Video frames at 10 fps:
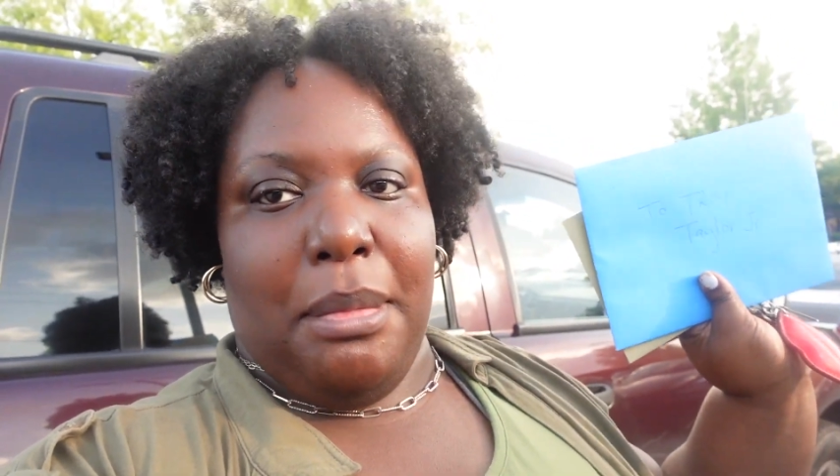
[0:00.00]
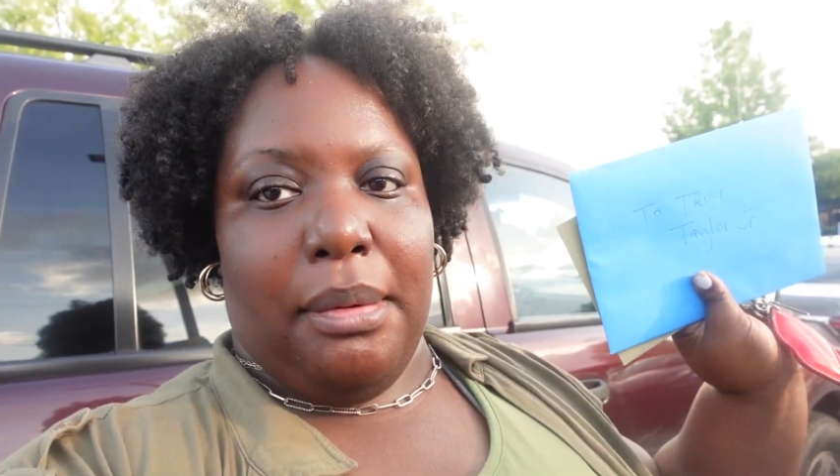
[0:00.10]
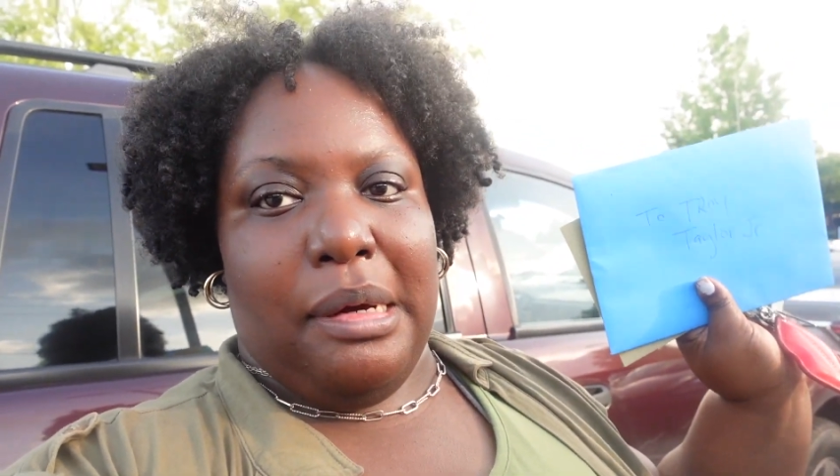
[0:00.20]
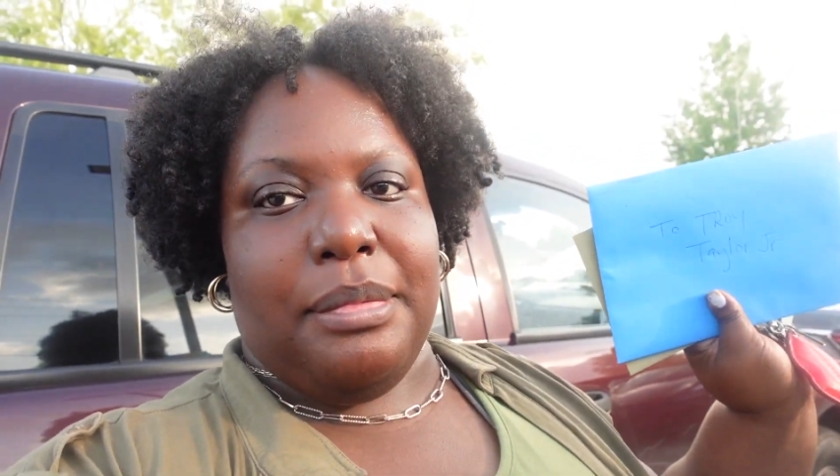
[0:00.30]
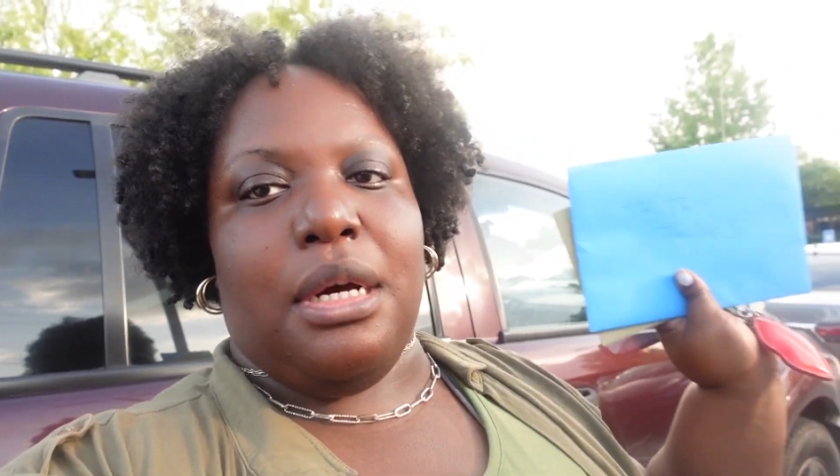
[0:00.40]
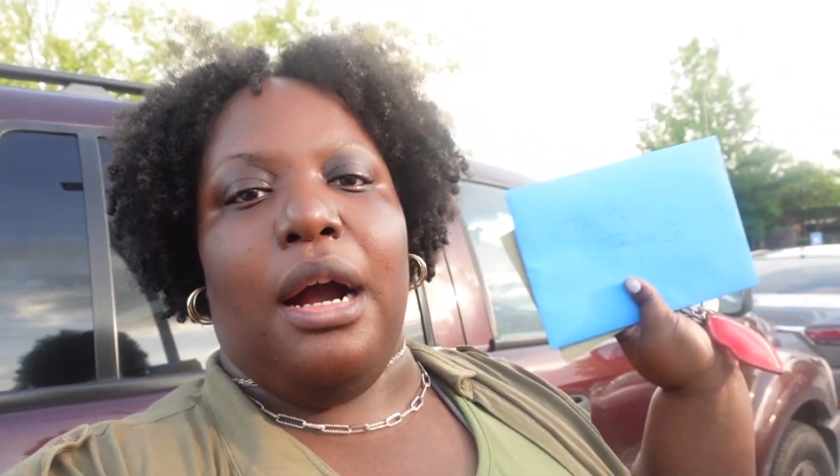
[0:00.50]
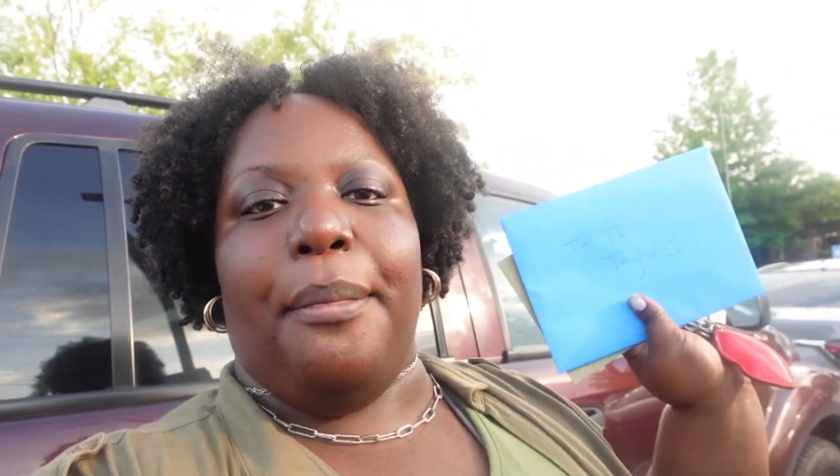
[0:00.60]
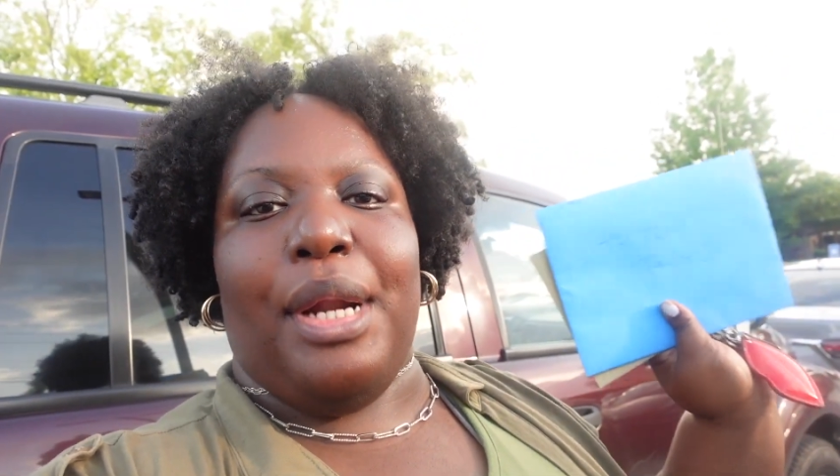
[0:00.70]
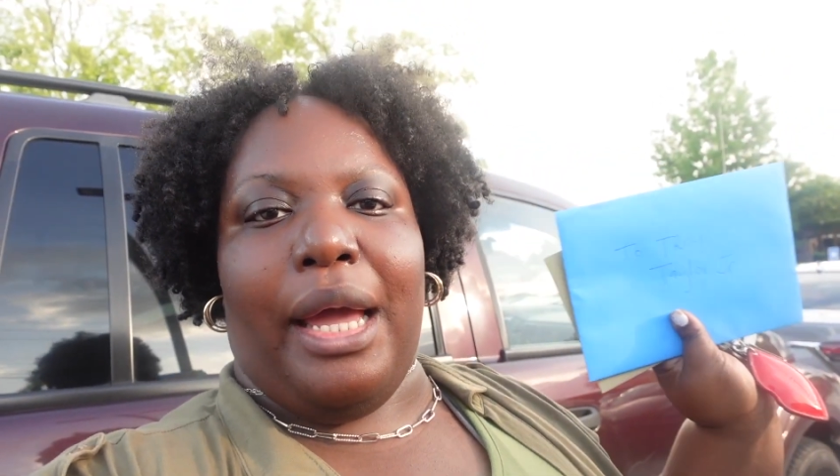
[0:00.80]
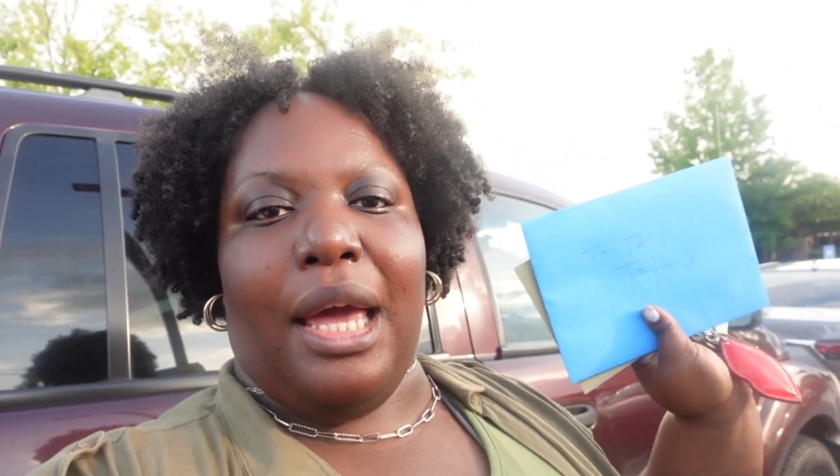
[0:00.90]
my mom's car
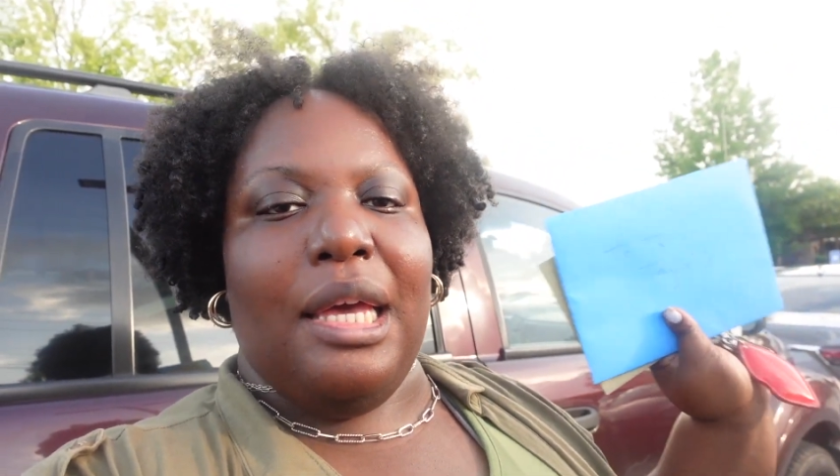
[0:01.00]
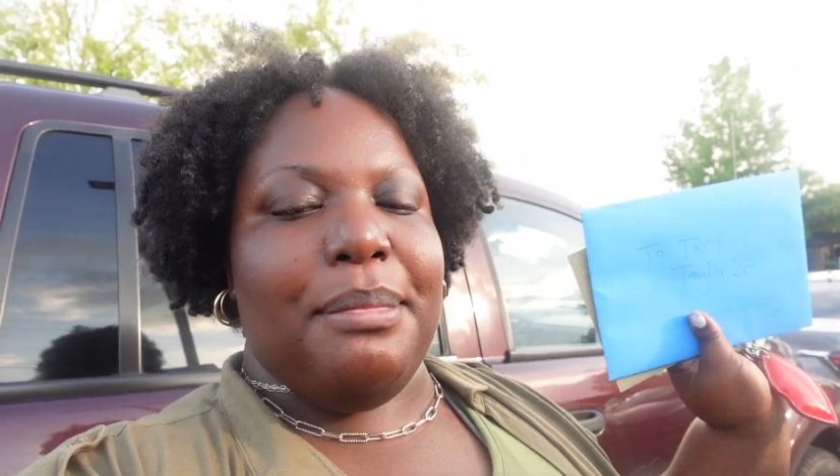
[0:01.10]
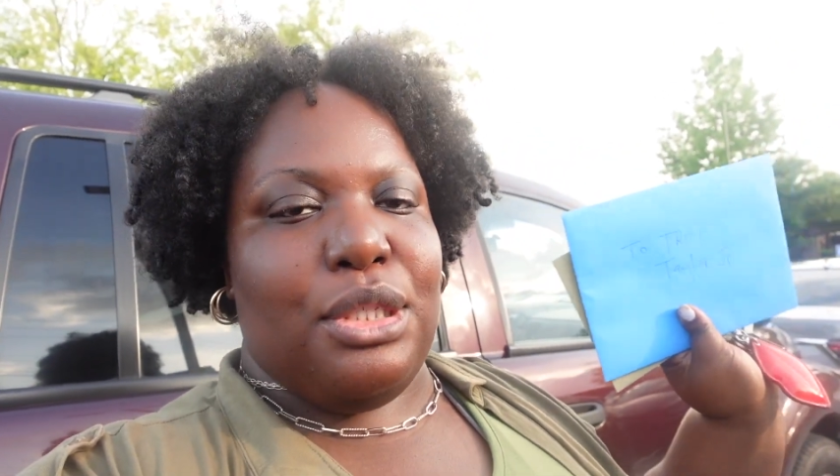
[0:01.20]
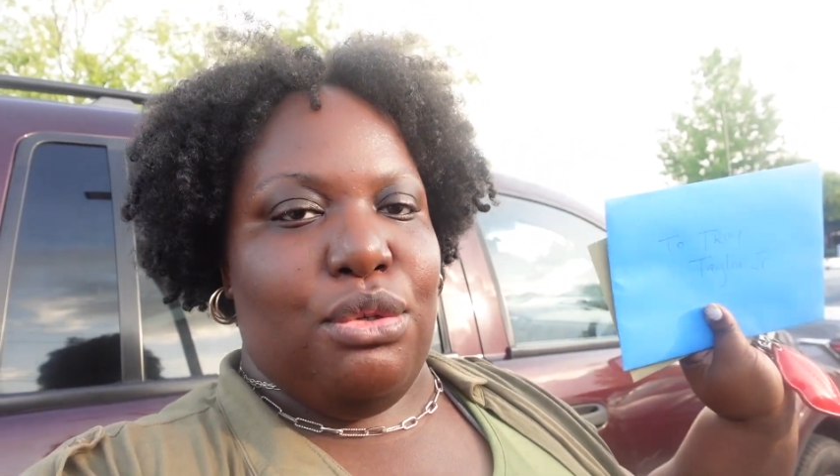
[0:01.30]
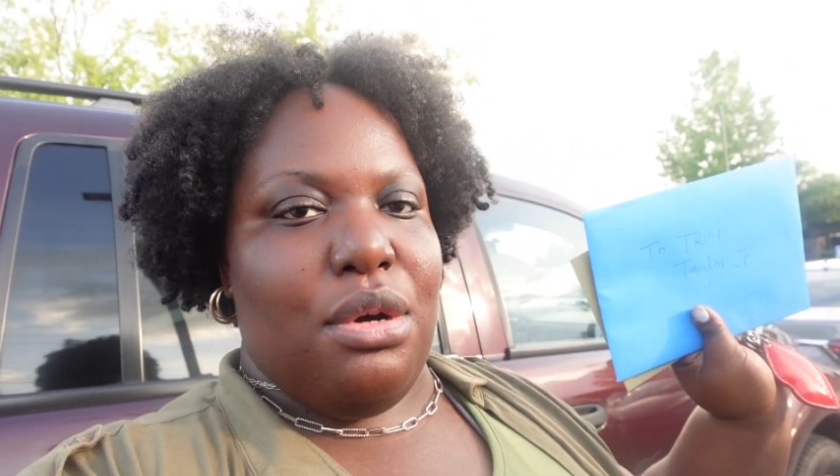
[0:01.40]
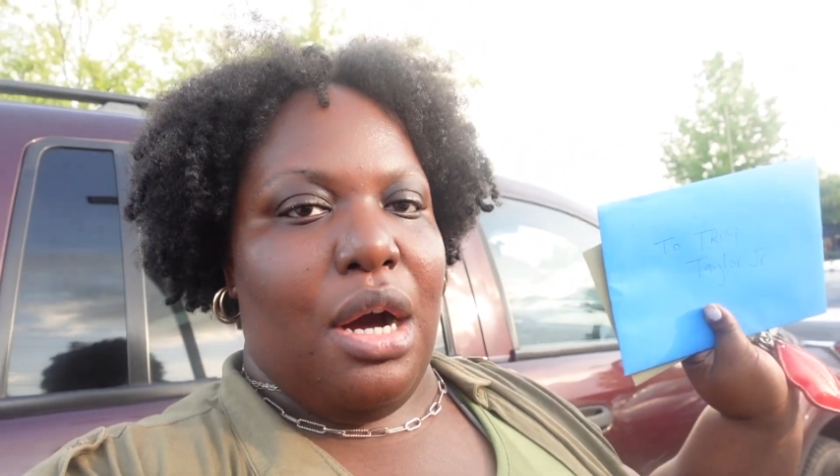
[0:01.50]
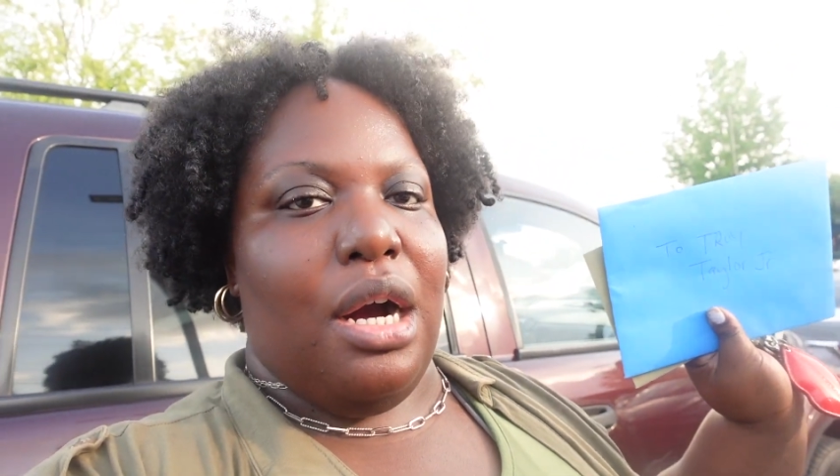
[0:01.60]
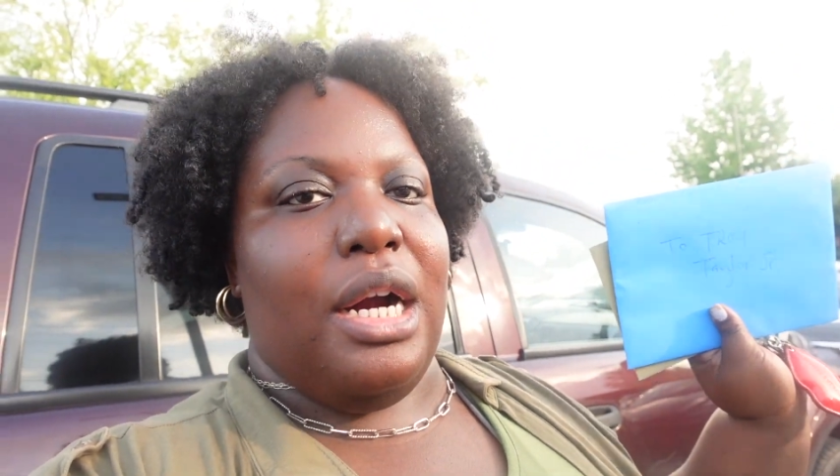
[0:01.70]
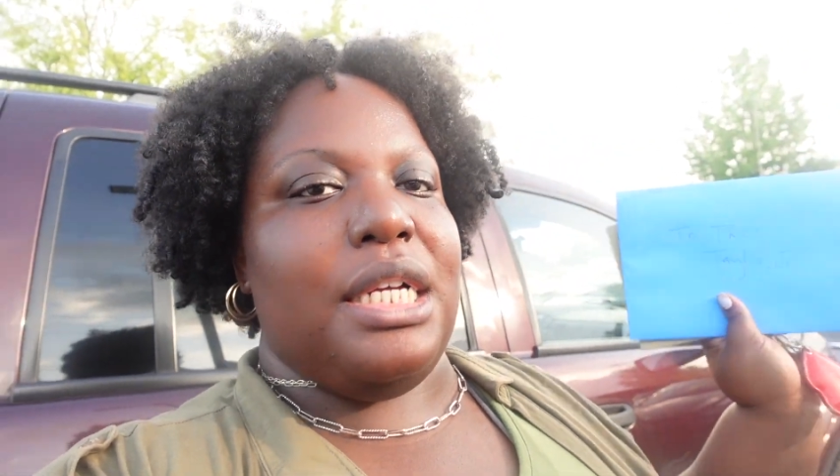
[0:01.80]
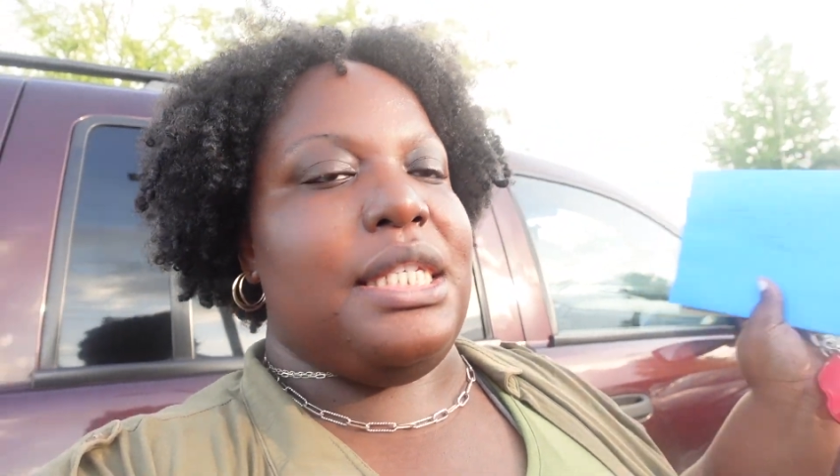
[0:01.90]
but i got him two
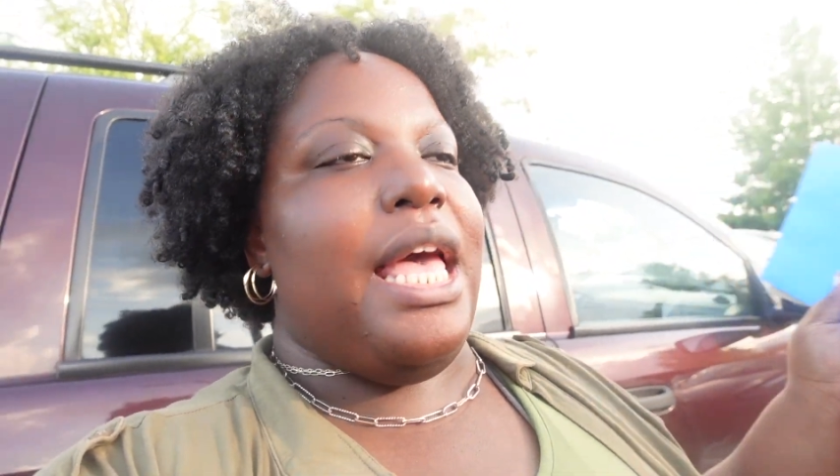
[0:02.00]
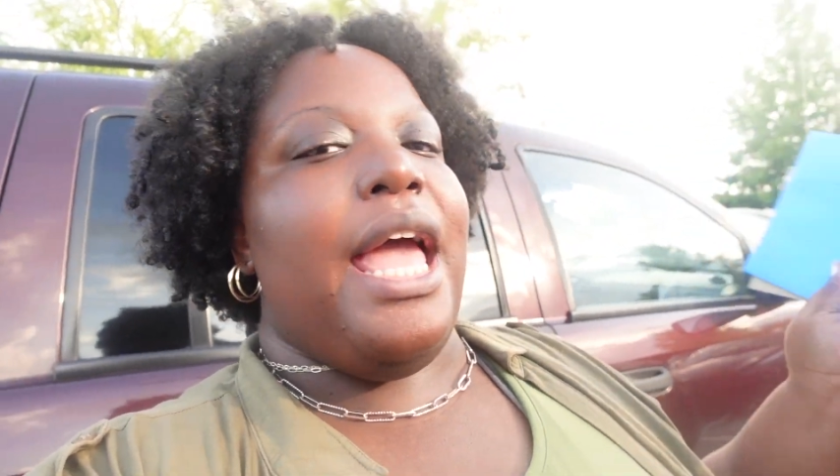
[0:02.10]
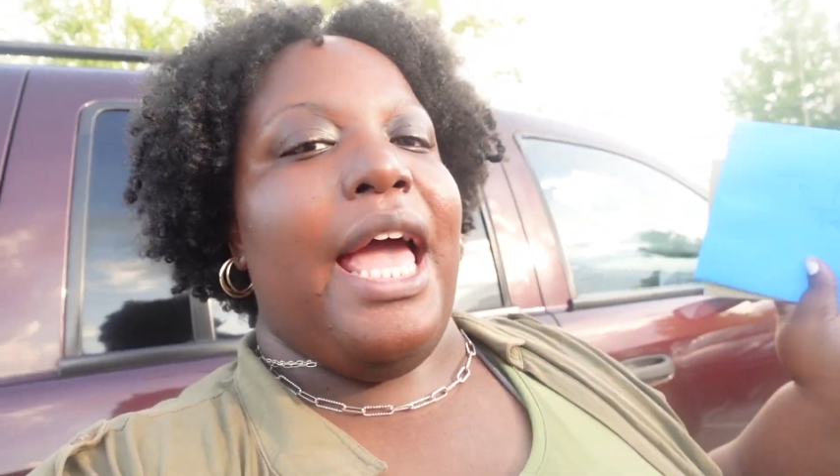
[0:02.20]
cards